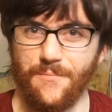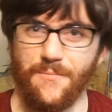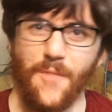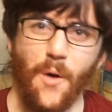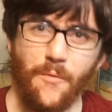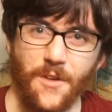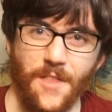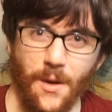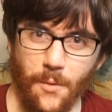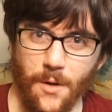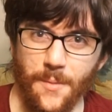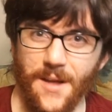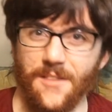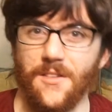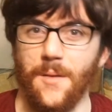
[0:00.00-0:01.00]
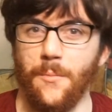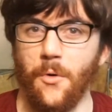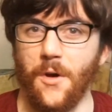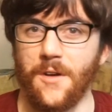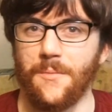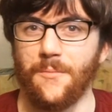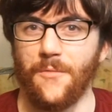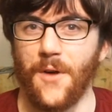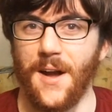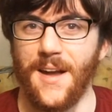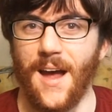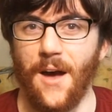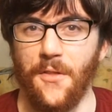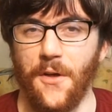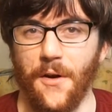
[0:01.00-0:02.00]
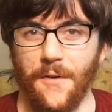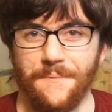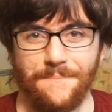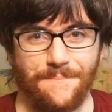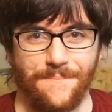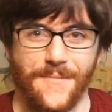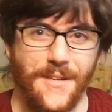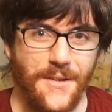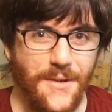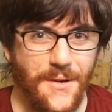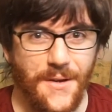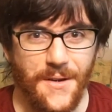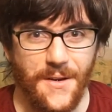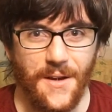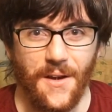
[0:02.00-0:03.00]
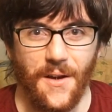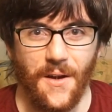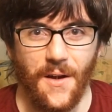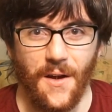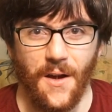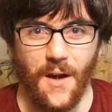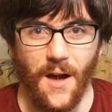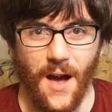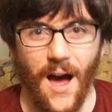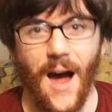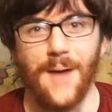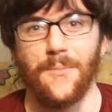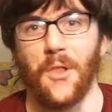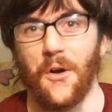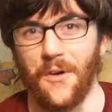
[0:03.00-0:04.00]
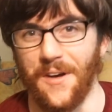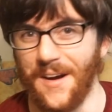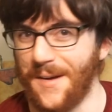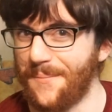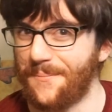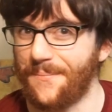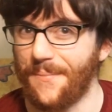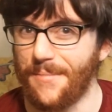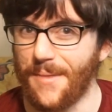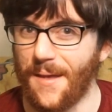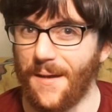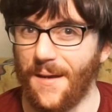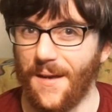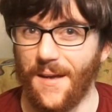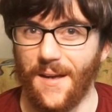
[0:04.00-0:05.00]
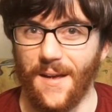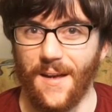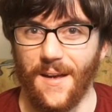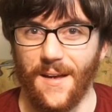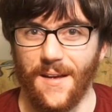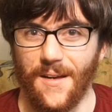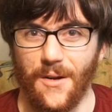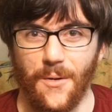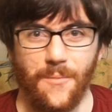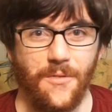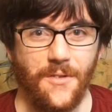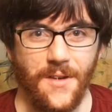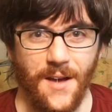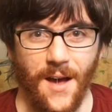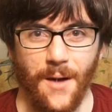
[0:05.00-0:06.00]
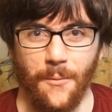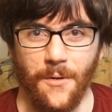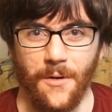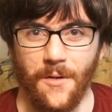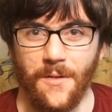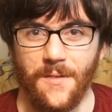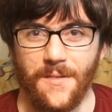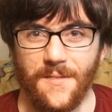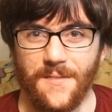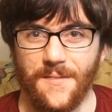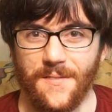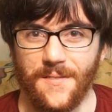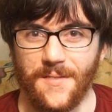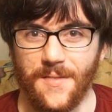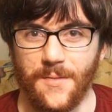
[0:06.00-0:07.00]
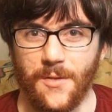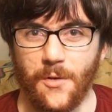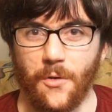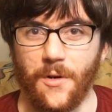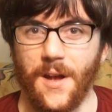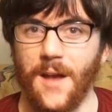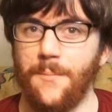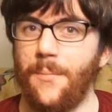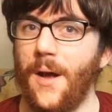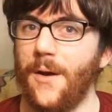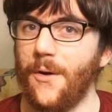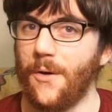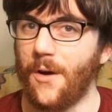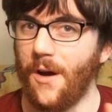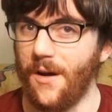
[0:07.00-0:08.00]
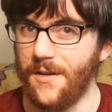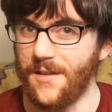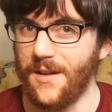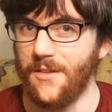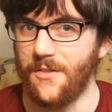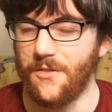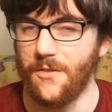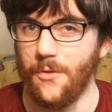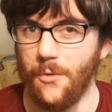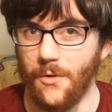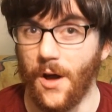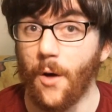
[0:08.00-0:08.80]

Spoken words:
Hopefully they will be at some point. Right now I'm learning. Hopefully I will create better content soon.